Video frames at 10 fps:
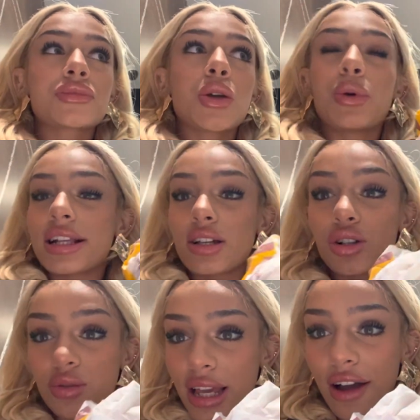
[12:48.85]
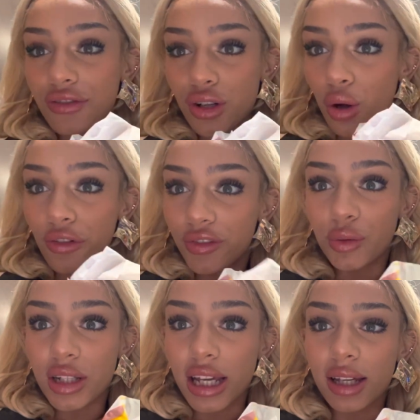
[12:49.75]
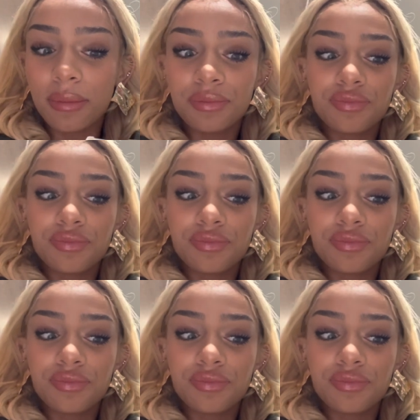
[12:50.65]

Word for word: when i tell you they have no food here